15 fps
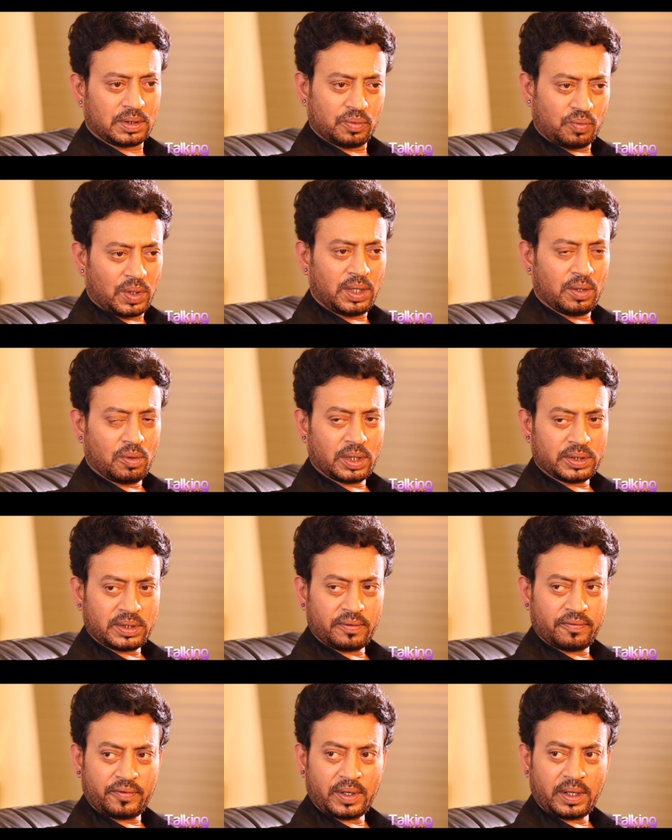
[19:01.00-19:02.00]
it's we who are
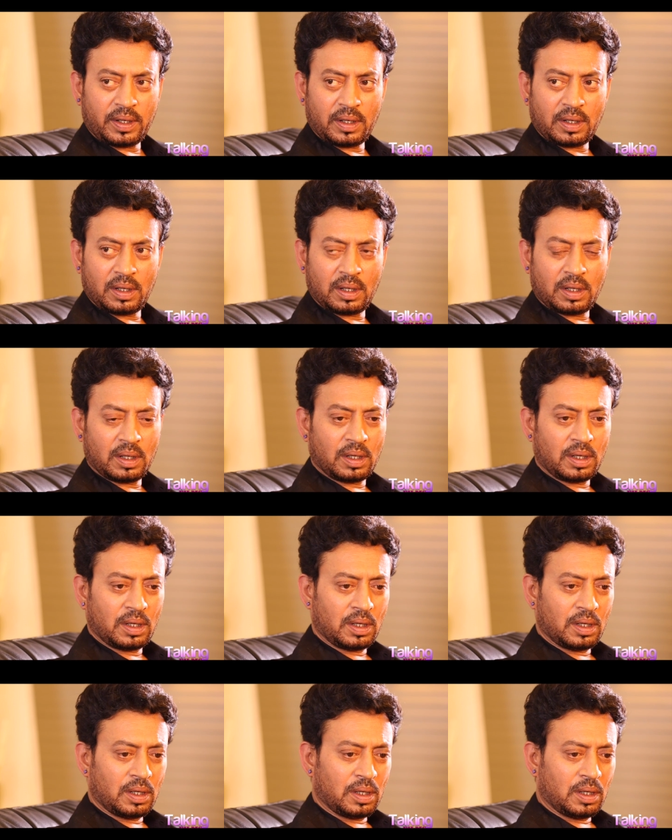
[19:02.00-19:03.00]
suffering.
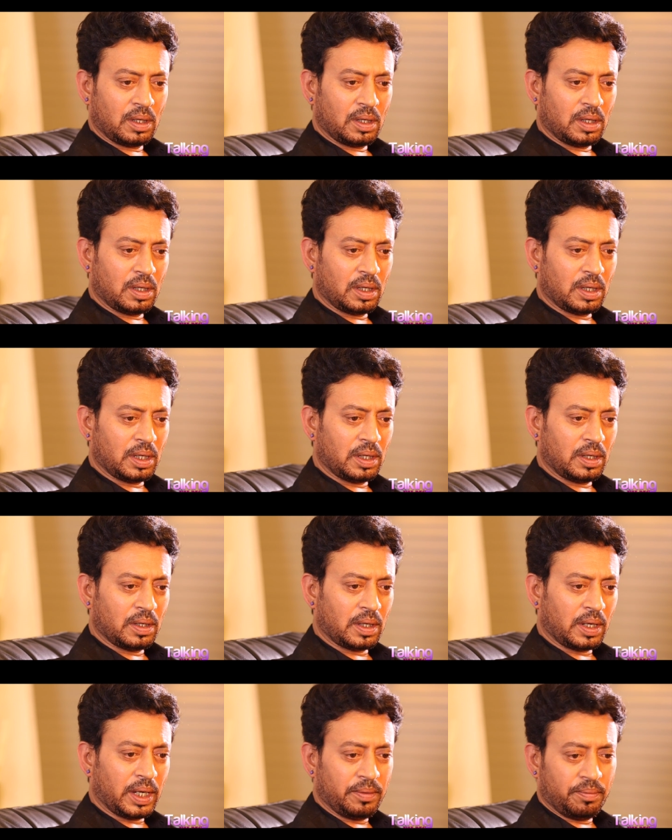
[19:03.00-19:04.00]

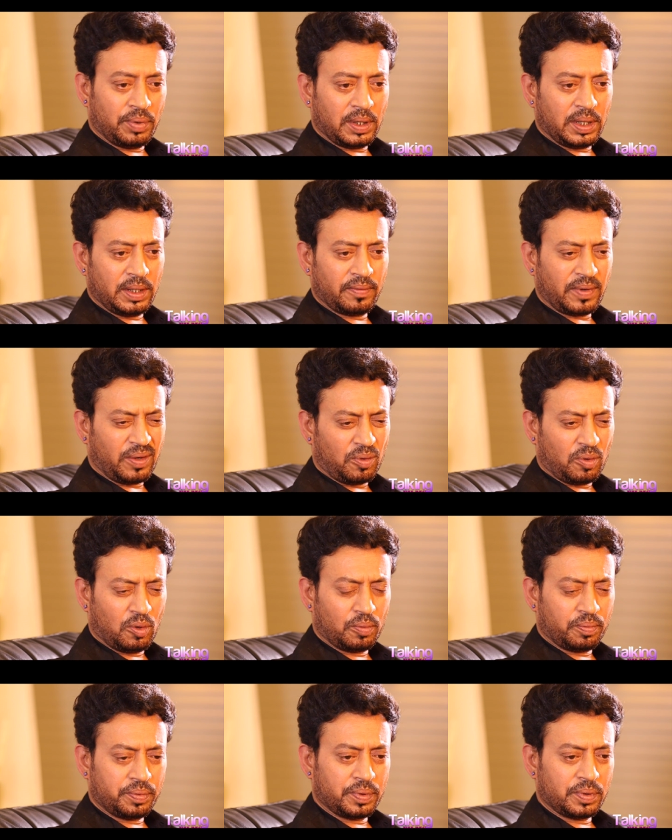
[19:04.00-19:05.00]
And I believe, I
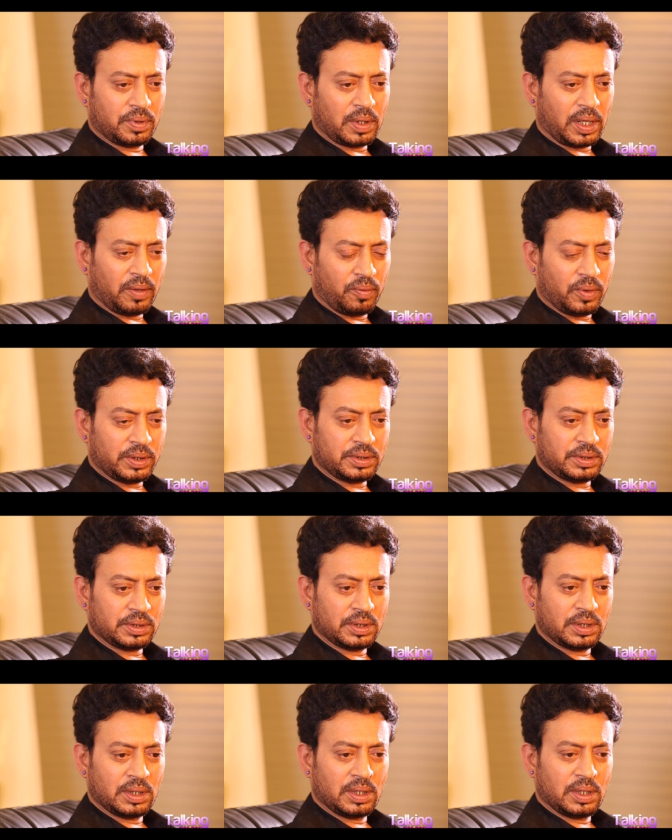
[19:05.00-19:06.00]
hope, I
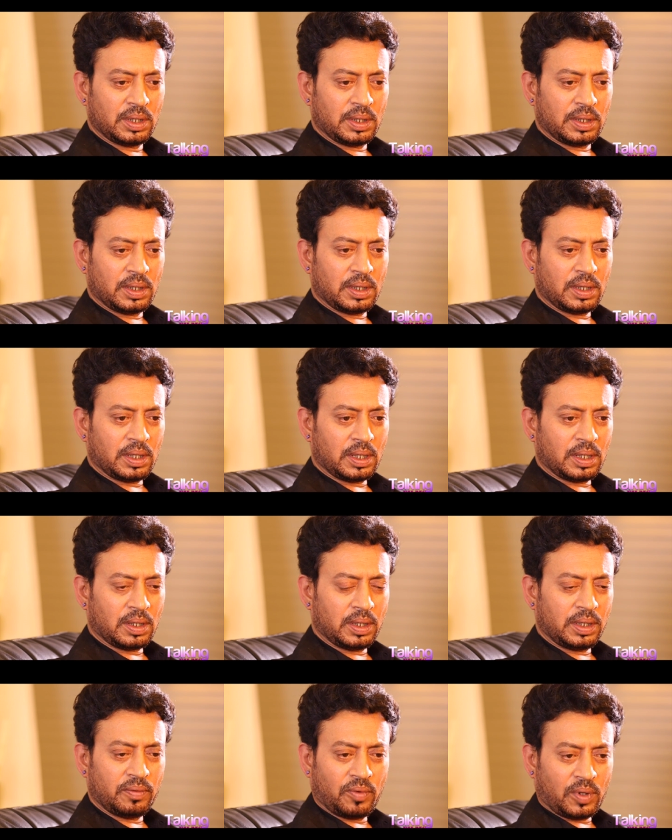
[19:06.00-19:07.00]
wish,
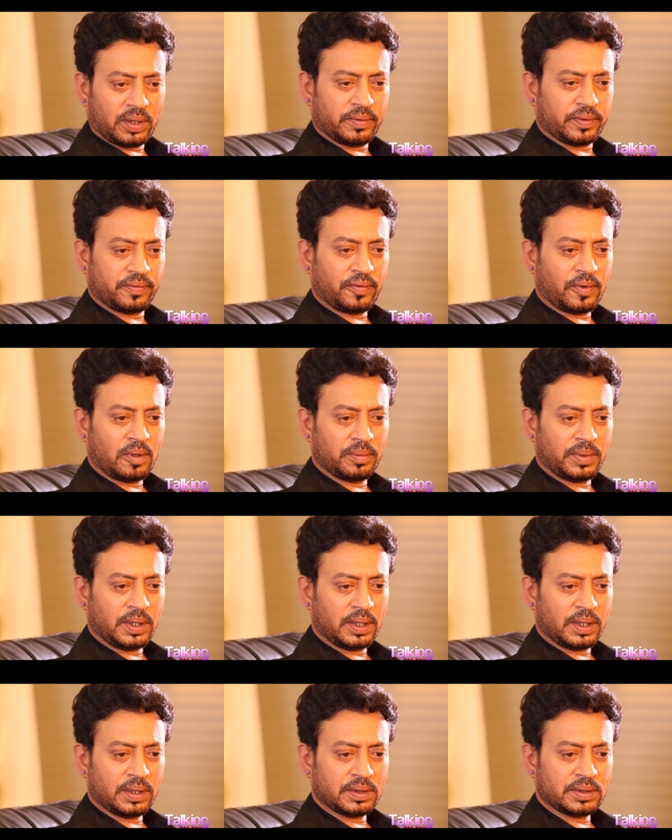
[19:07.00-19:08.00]
in whatever form
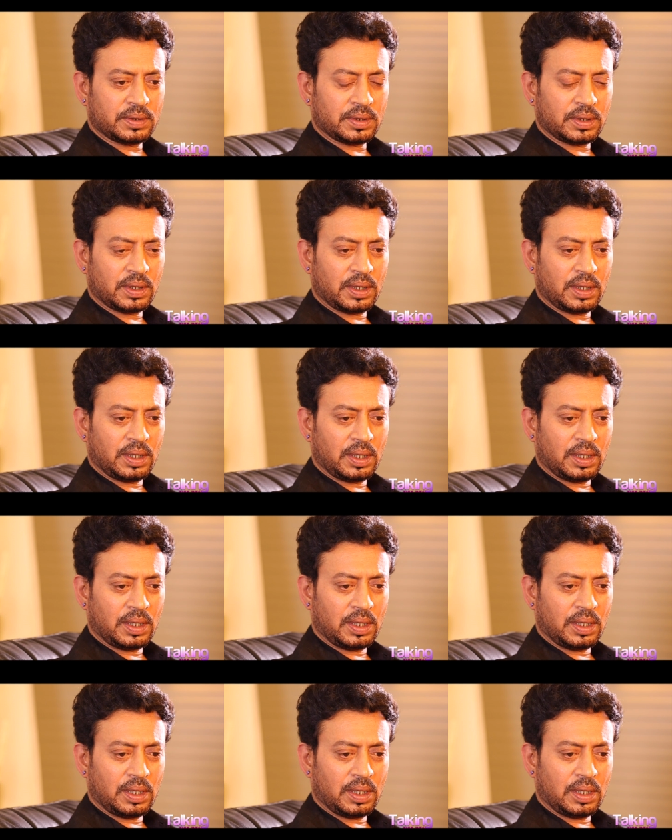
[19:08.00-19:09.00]
he is,
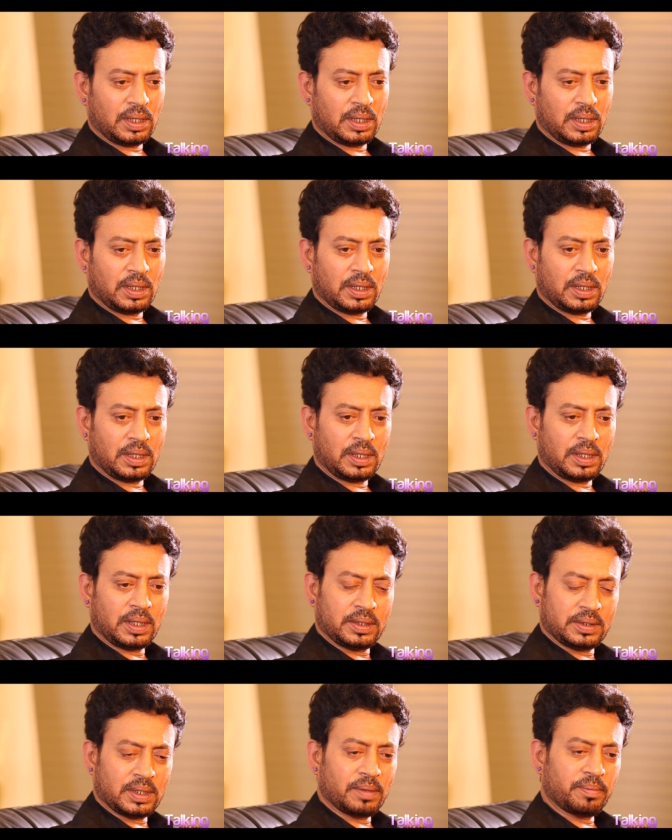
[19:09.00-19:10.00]

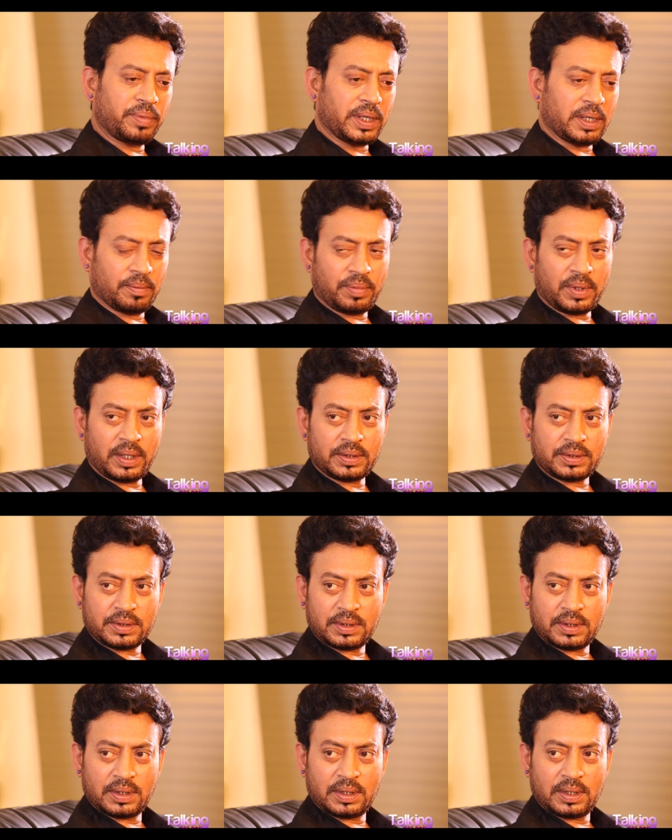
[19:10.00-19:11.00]
he's in a better
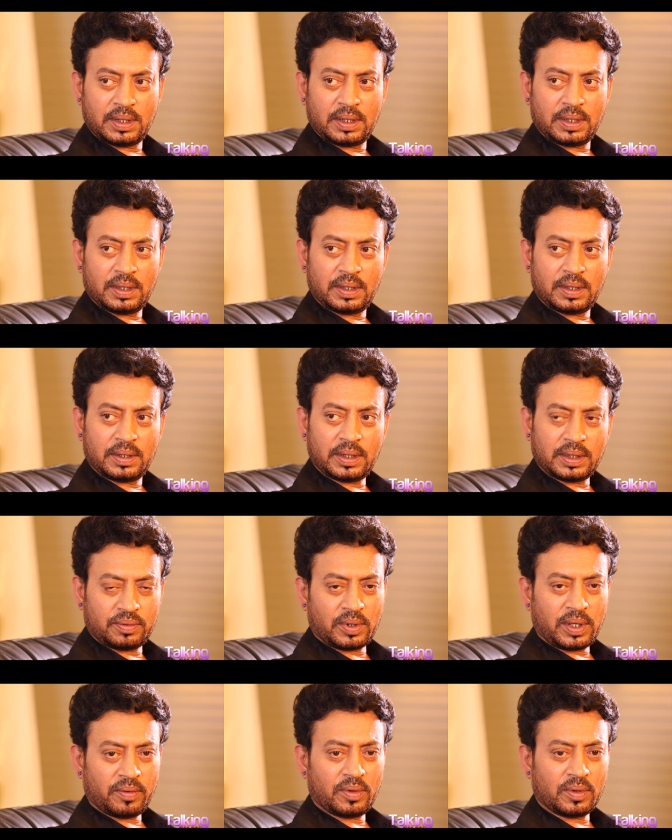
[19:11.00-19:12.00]
place. That's
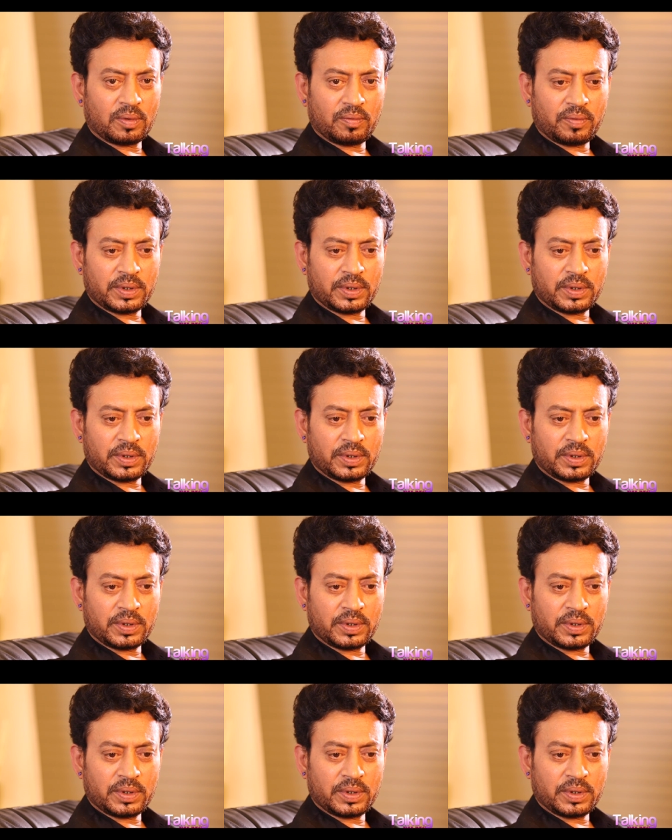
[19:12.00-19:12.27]
what I want to